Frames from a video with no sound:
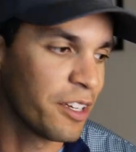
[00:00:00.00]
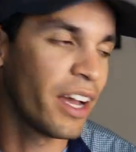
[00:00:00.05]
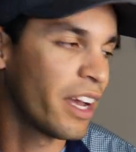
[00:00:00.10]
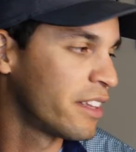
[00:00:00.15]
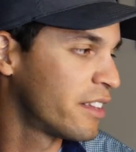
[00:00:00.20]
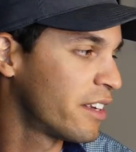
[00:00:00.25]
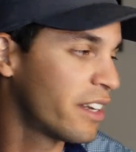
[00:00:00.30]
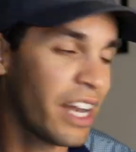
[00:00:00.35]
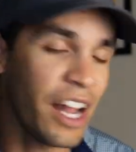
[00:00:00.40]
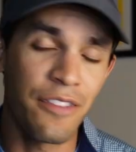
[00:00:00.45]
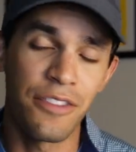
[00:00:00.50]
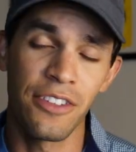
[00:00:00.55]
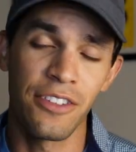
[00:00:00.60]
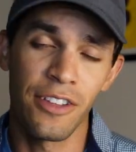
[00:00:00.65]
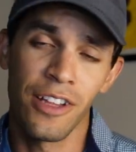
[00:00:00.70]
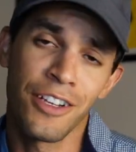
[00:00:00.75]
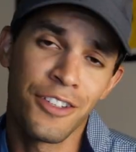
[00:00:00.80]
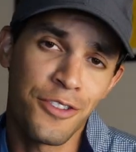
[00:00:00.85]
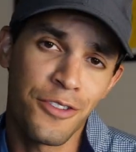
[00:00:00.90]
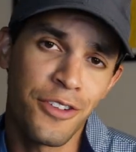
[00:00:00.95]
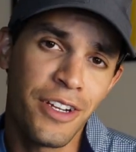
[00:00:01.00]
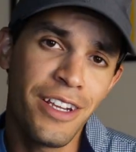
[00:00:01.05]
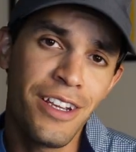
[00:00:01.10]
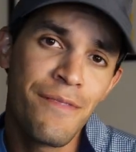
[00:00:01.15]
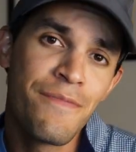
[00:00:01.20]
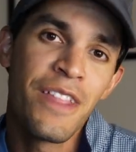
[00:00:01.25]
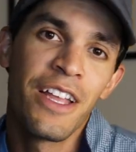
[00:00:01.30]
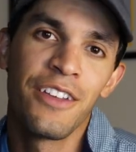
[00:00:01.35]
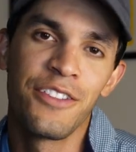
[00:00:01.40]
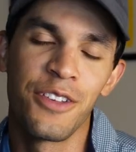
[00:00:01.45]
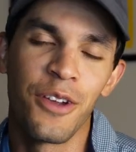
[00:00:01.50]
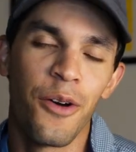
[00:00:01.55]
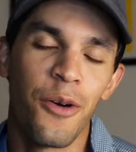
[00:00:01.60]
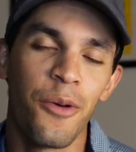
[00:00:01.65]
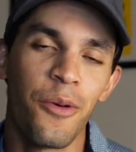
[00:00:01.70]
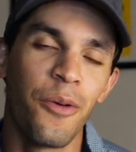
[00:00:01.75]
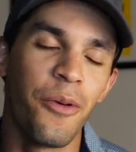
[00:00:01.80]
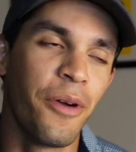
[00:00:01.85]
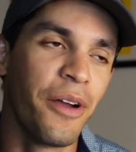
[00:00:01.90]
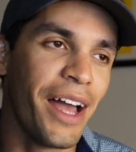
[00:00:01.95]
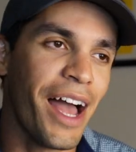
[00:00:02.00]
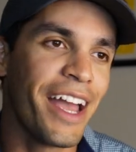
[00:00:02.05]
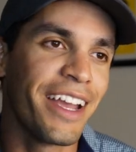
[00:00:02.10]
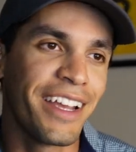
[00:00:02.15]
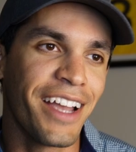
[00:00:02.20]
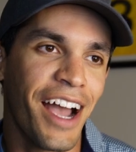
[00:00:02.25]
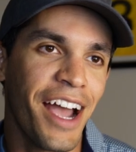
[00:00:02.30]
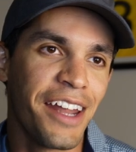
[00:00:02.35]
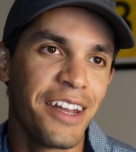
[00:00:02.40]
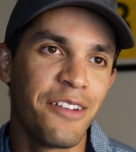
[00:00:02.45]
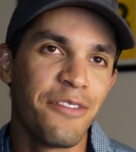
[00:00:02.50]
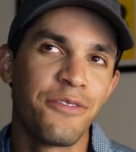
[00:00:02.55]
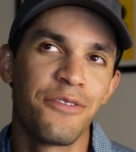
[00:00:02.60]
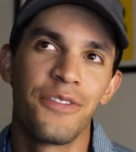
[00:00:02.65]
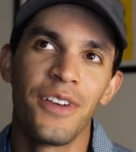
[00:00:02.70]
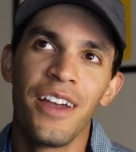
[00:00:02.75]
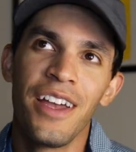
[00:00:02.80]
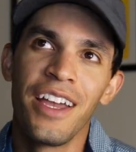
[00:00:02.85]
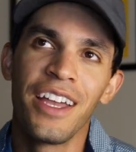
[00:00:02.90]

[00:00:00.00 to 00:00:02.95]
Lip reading: I didn't have this luxury, so I kind of